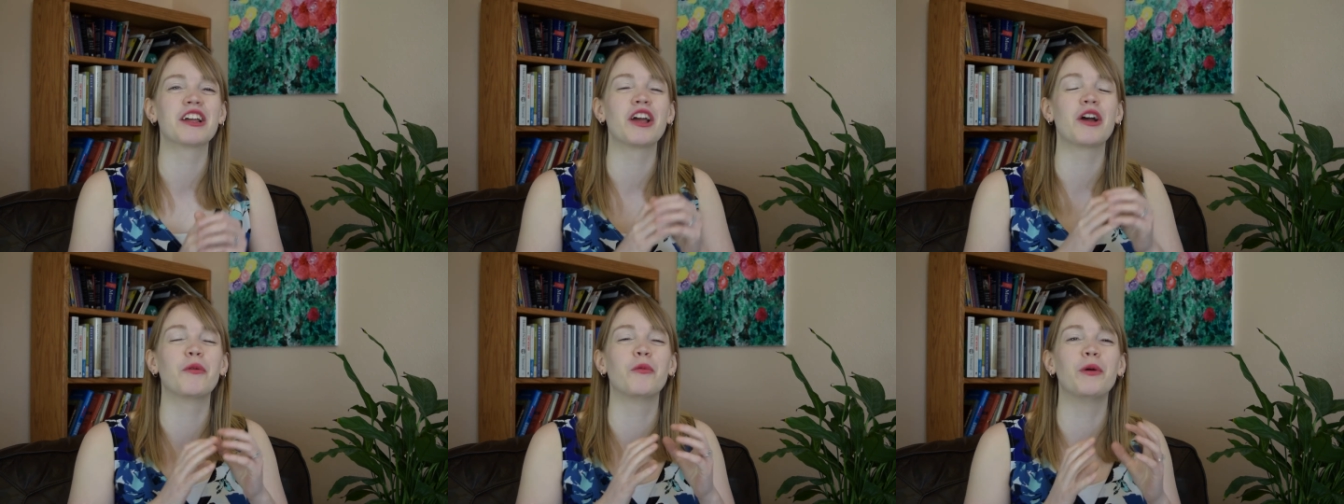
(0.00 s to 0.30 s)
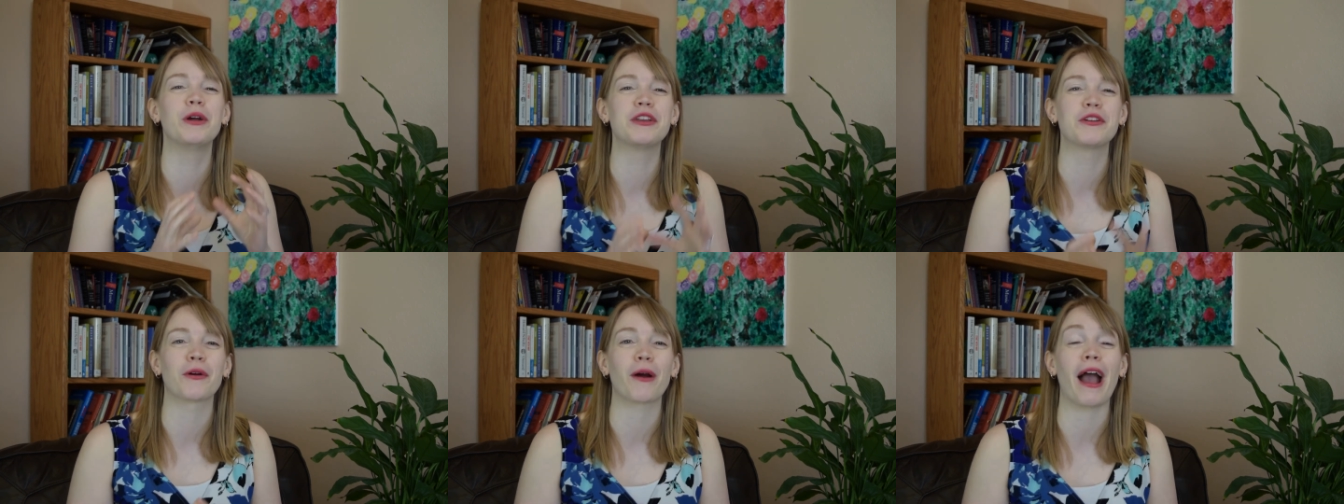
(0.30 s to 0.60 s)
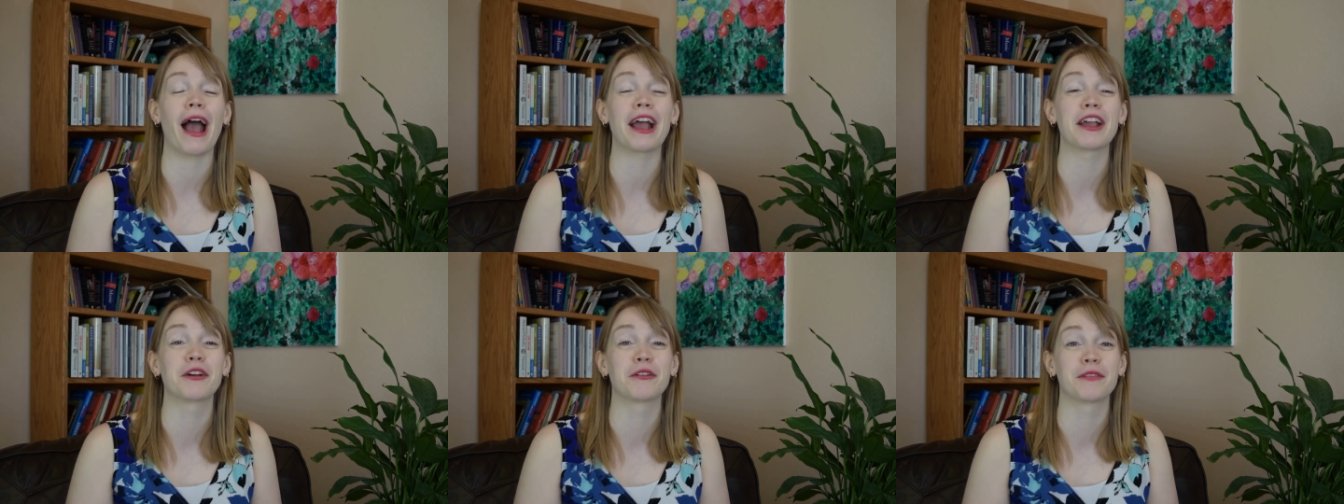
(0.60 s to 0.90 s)
when you're
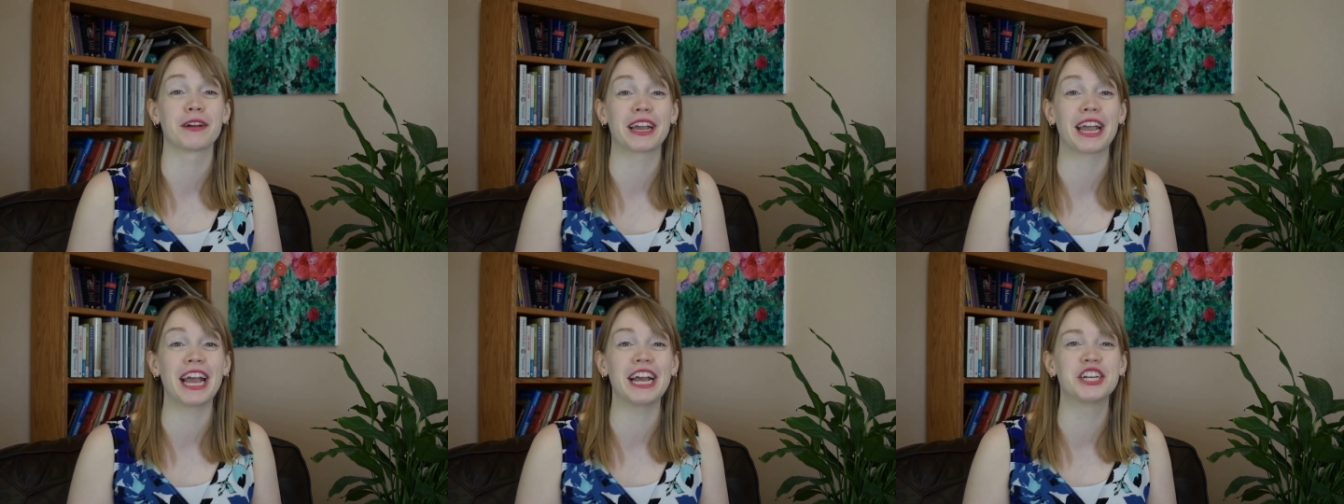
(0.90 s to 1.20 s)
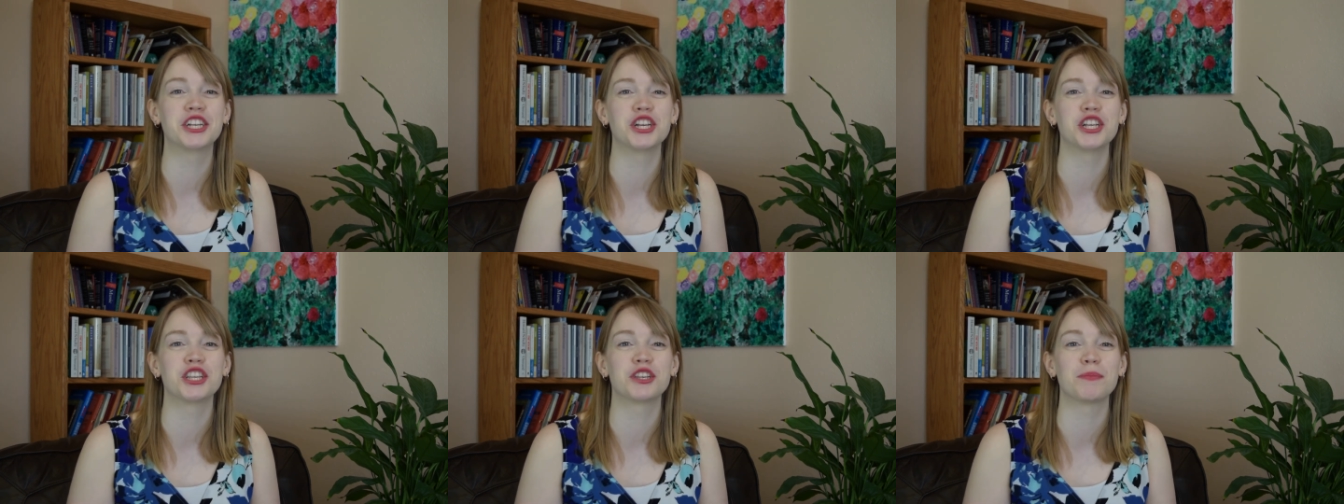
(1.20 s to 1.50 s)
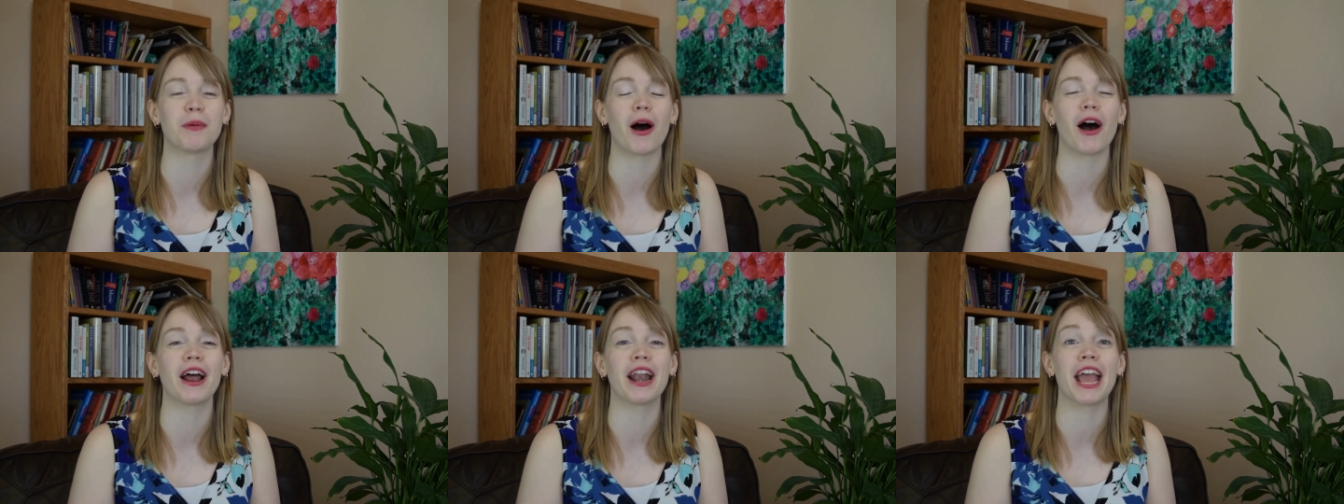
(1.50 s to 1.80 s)
at your vacation
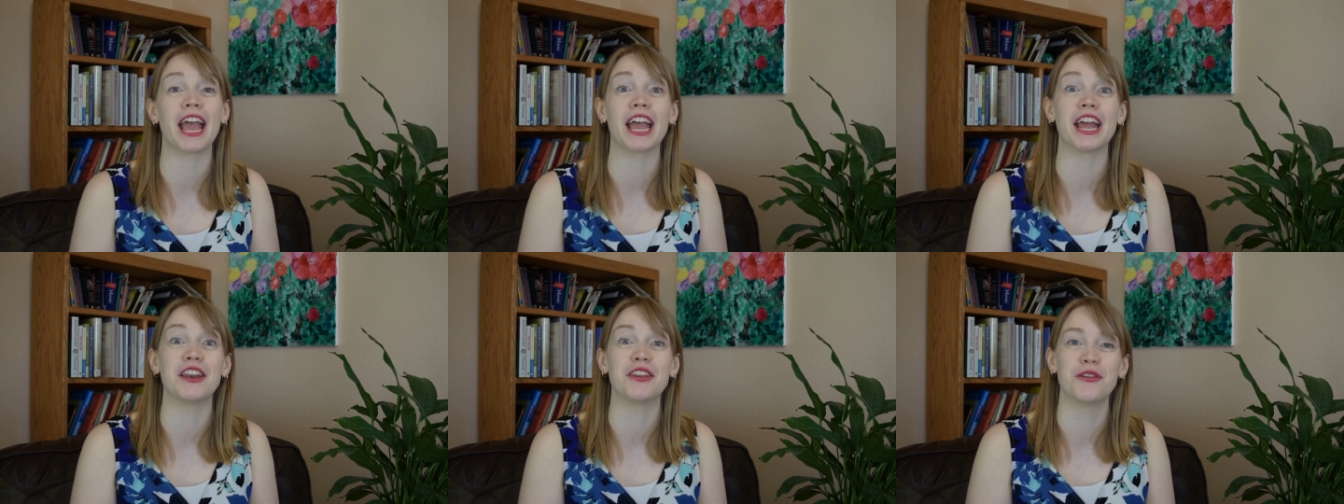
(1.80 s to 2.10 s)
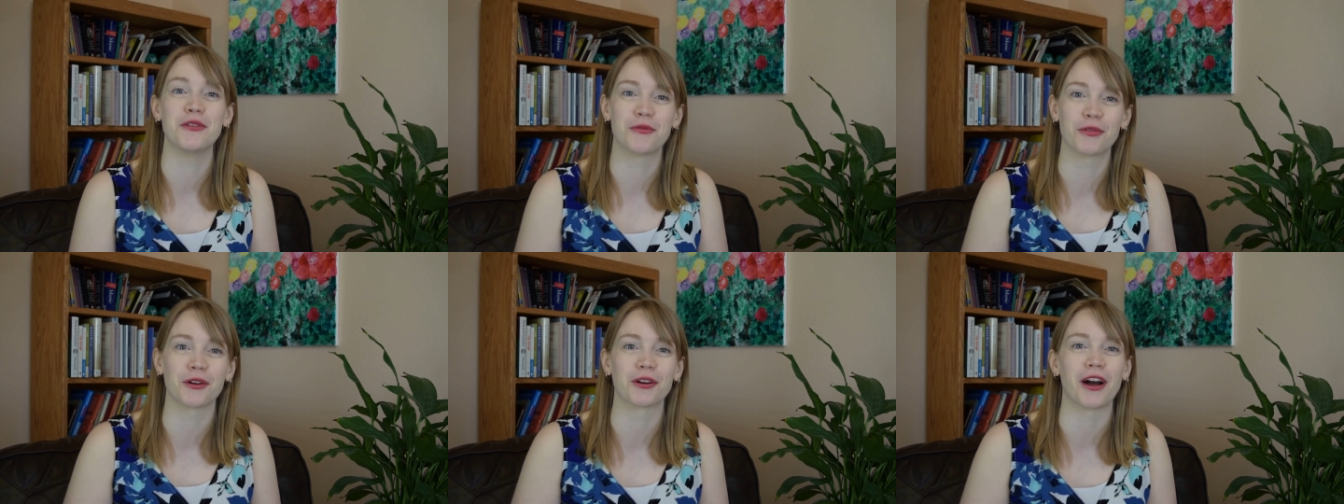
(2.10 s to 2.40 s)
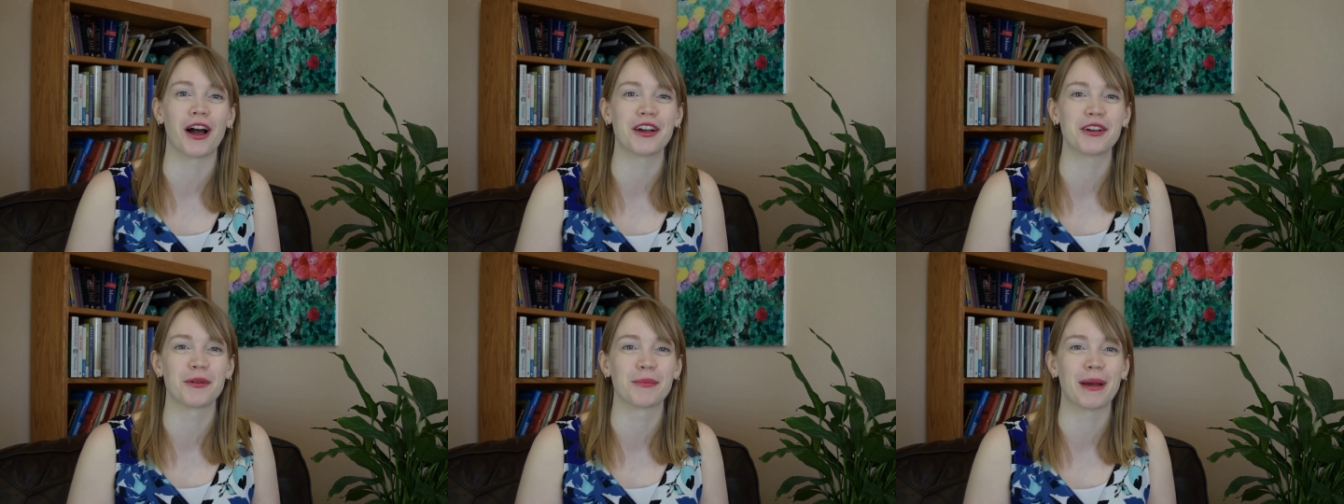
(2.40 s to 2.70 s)
spot and you
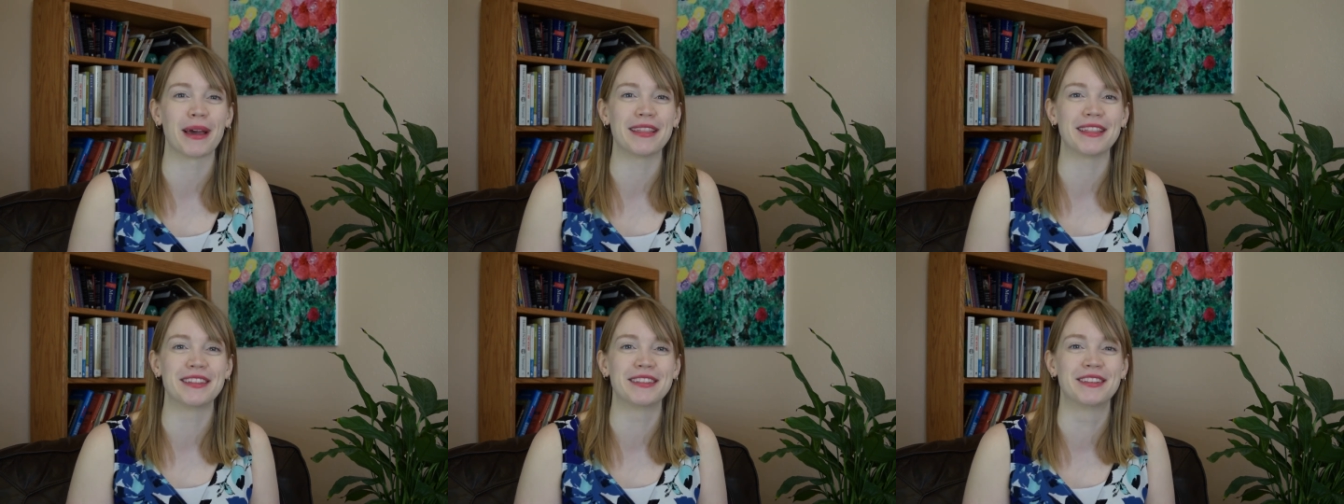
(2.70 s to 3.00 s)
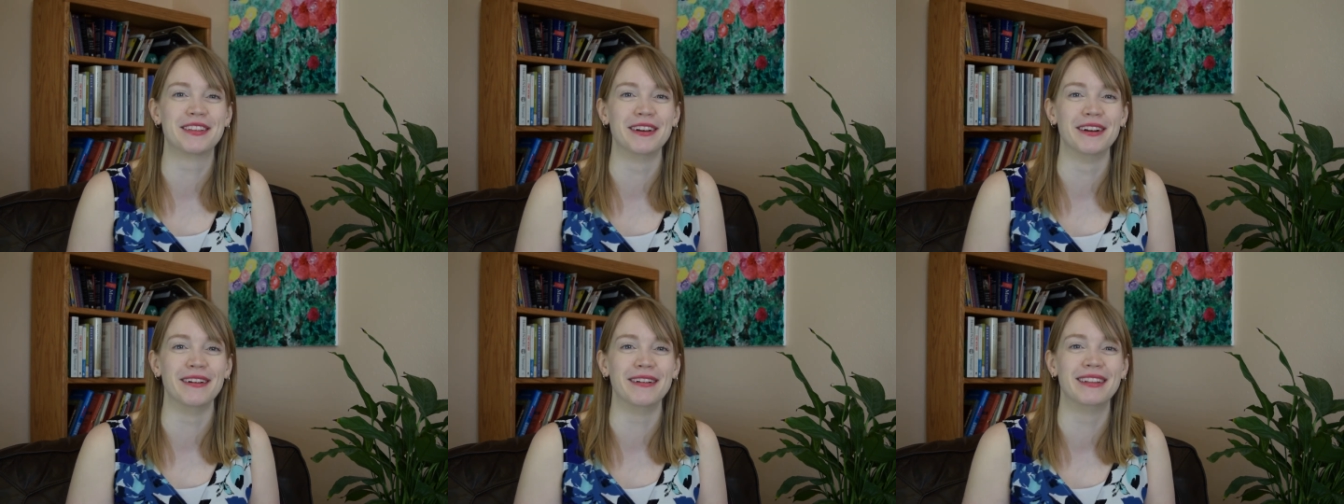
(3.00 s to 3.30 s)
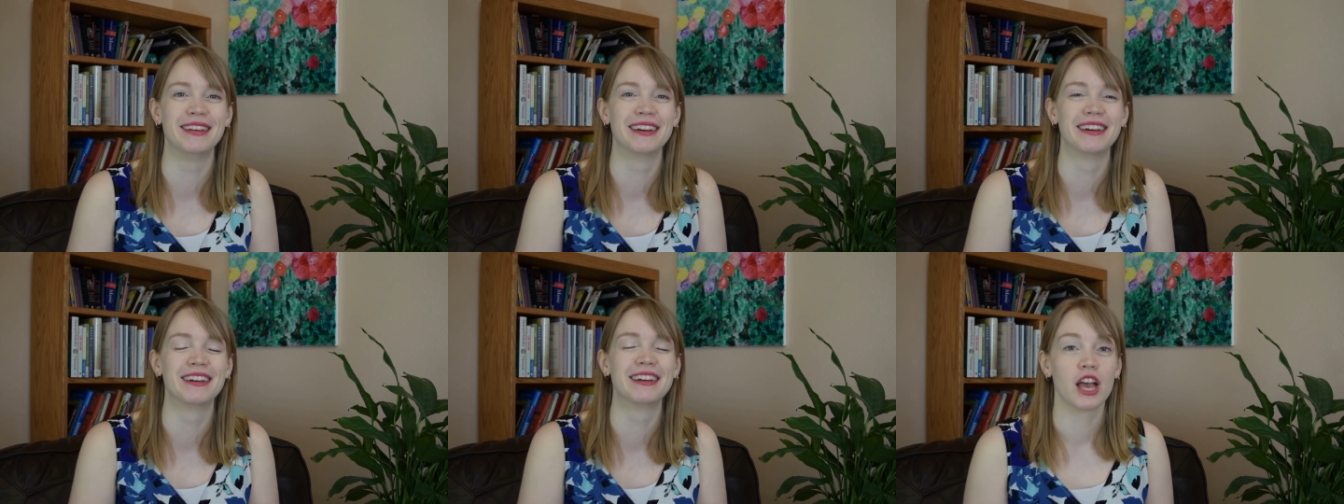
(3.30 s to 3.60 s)
forgot your bathing suit.
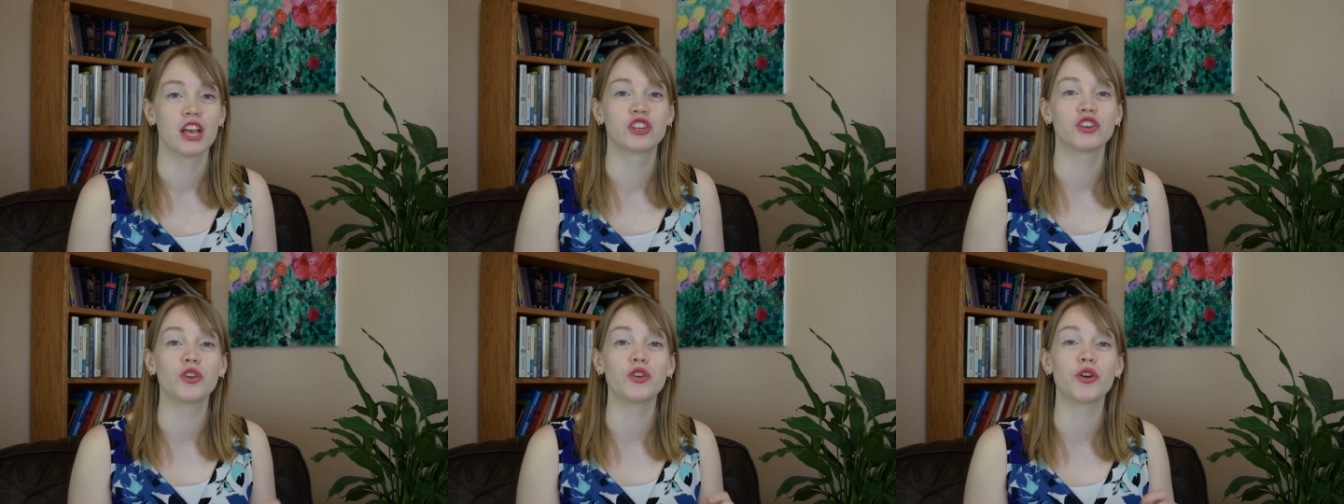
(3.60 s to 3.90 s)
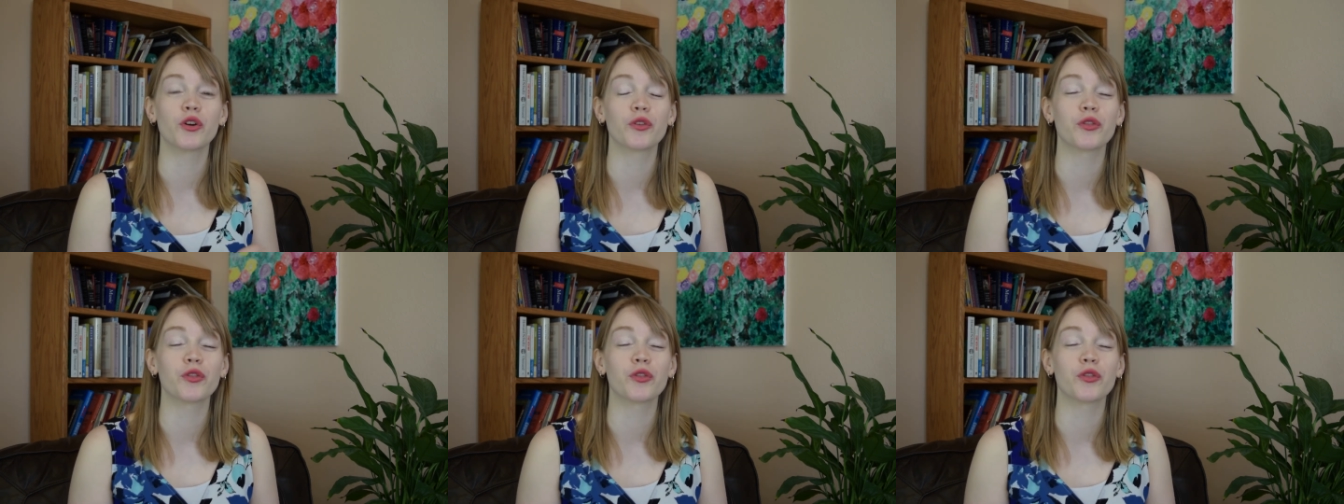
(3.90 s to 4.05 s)
So you're